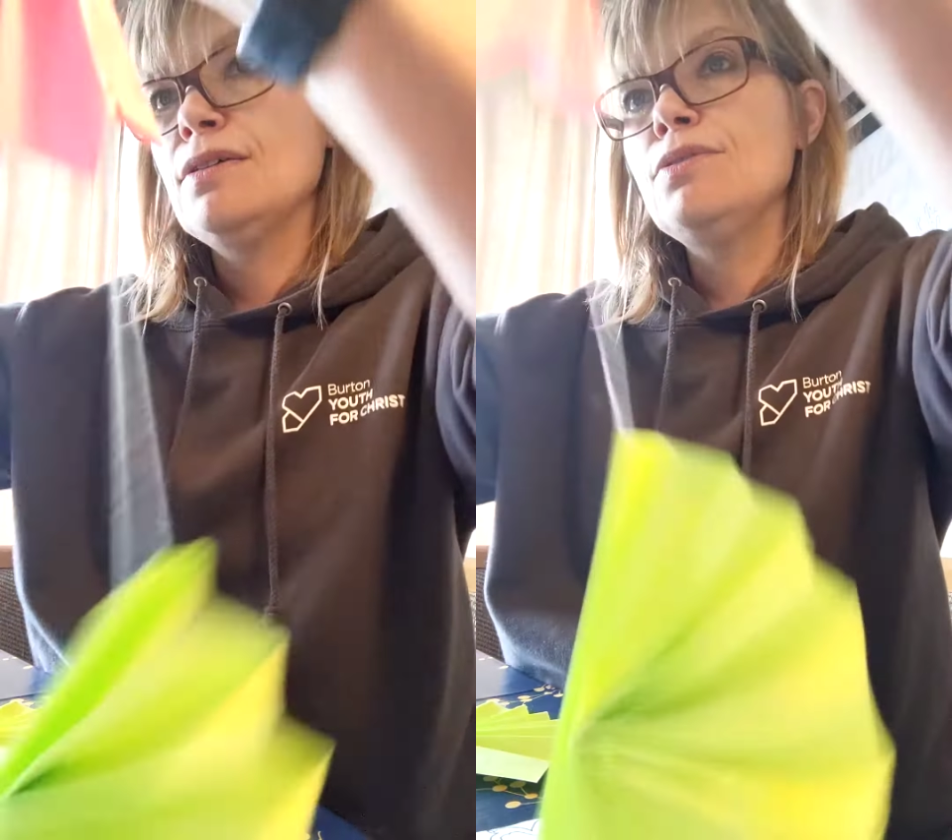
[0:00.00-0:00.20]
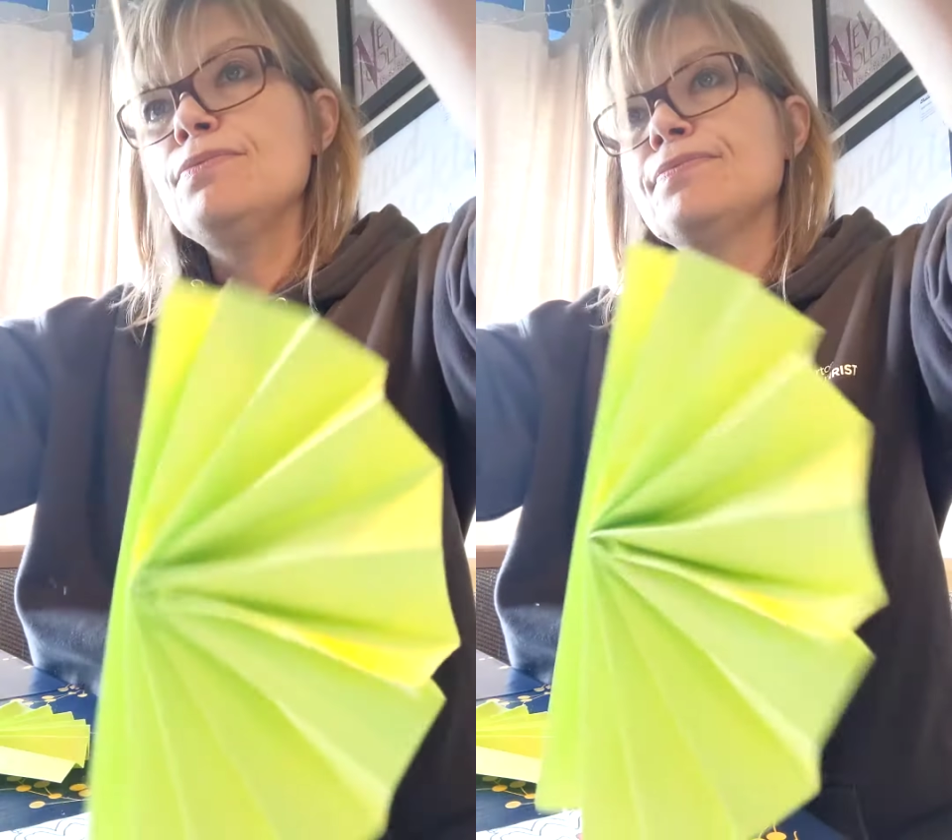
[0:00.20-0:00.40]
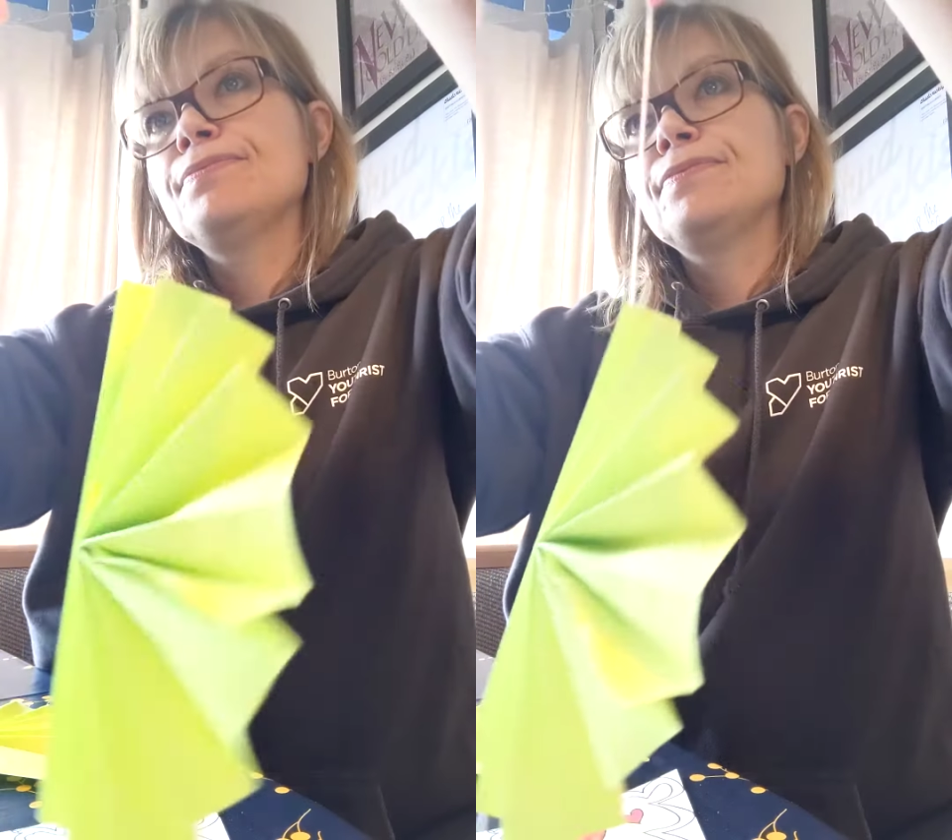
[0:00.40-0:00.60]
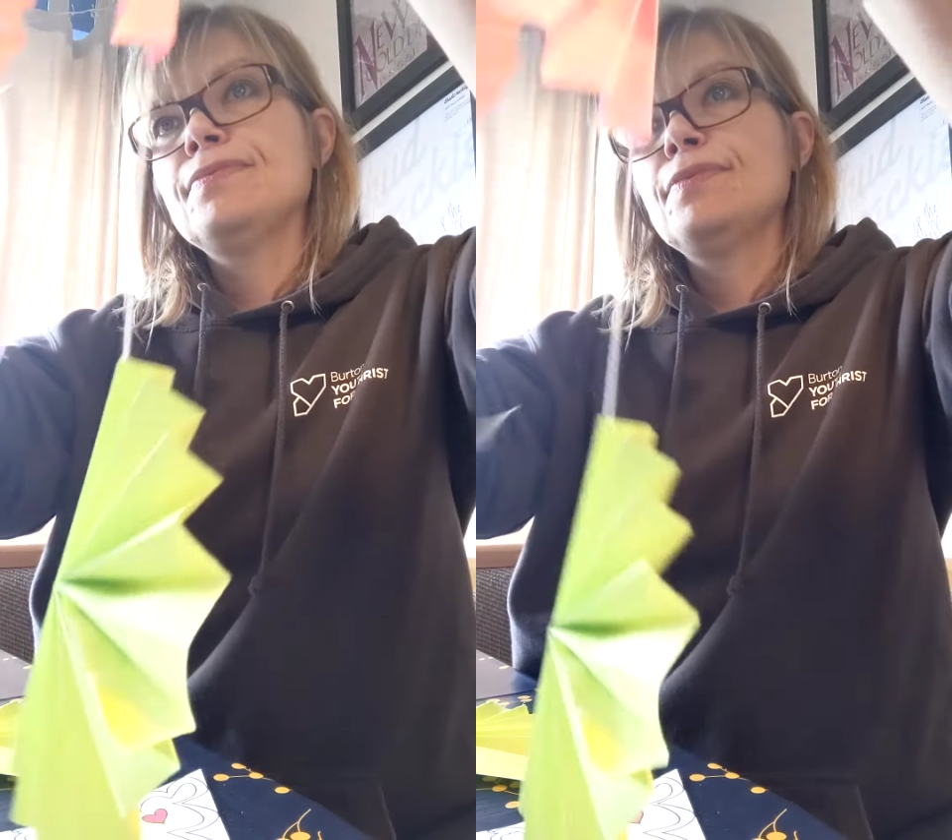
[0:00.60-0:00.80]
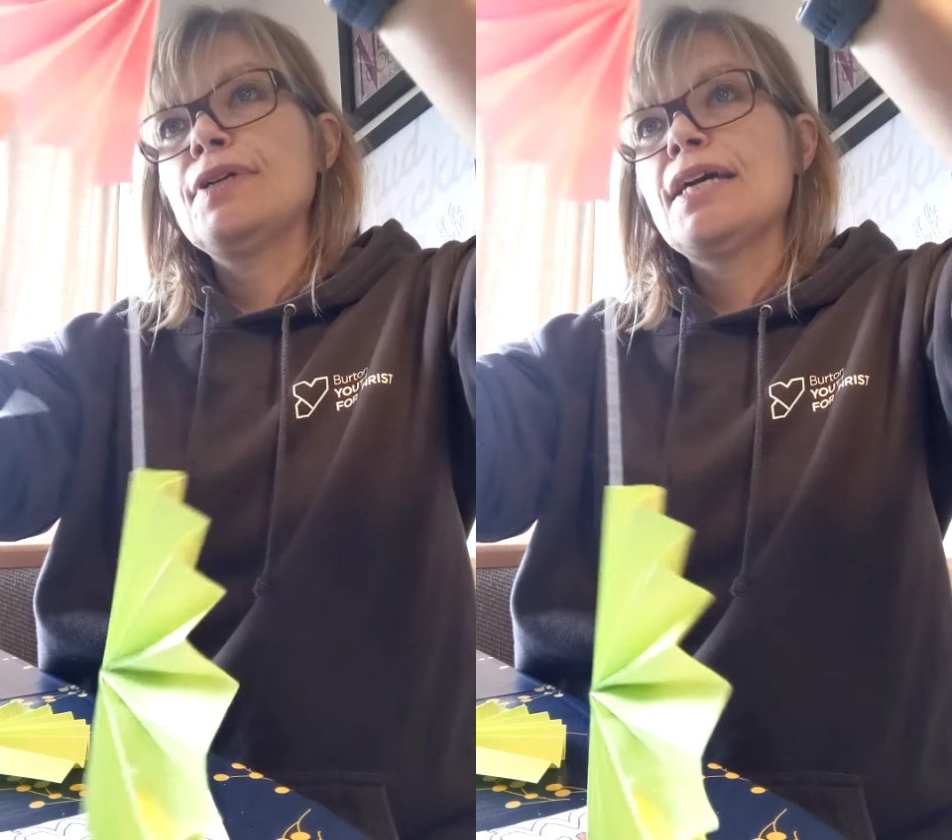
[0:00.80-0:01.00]
I'm
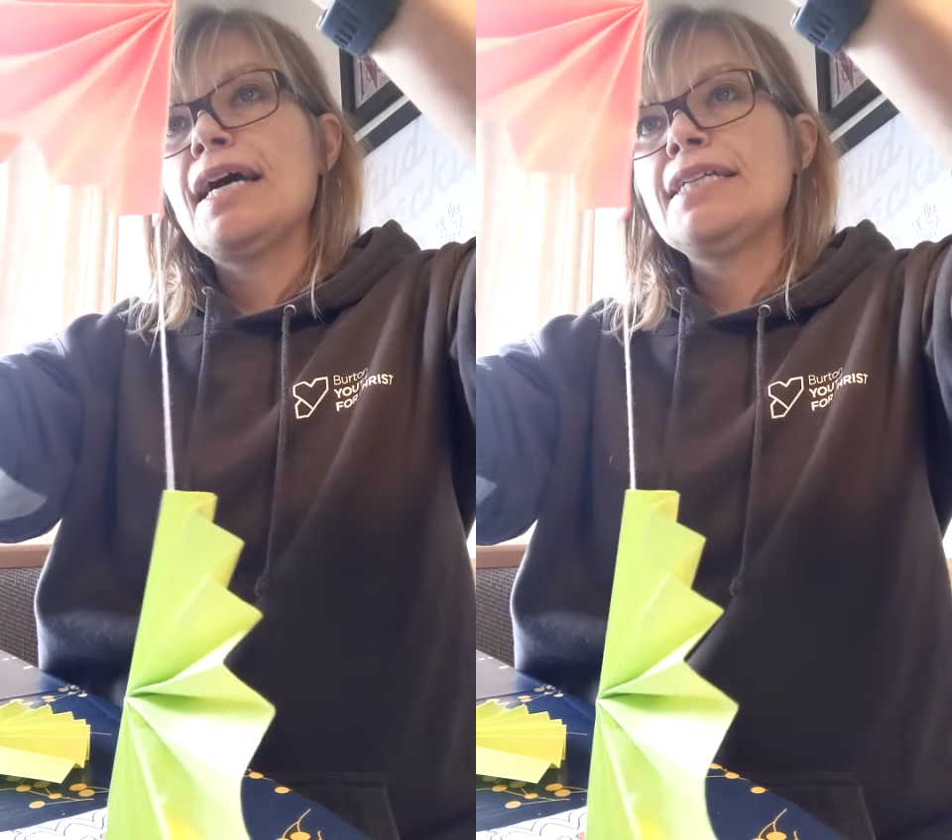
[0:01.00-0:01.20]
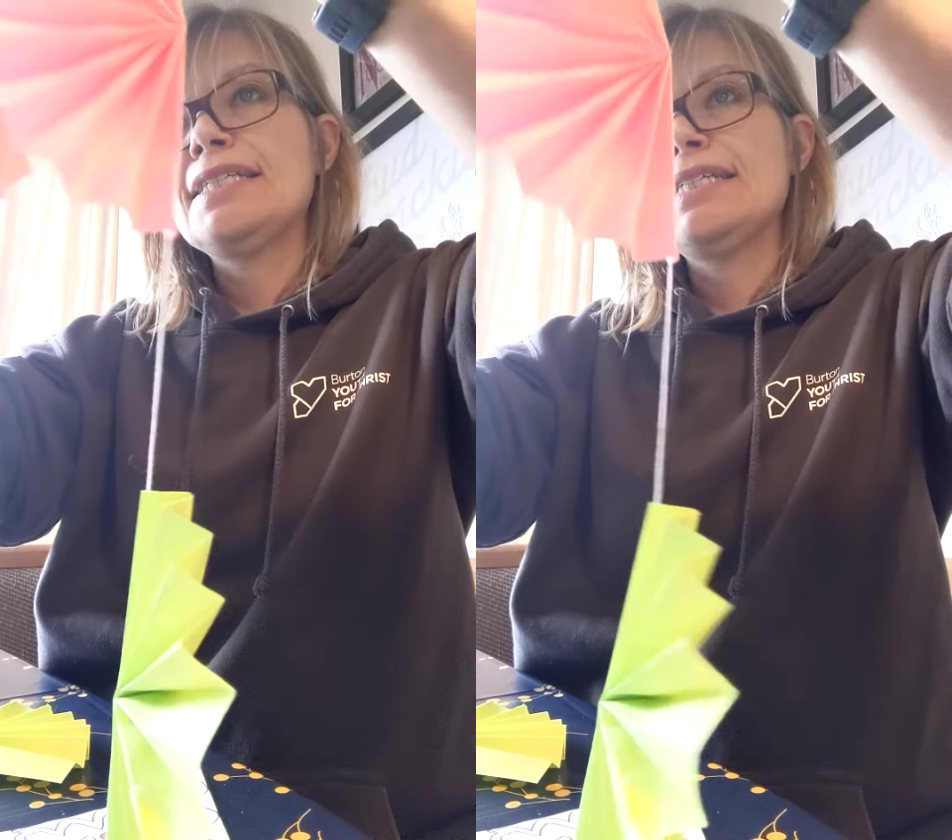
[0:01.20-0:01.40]
going to add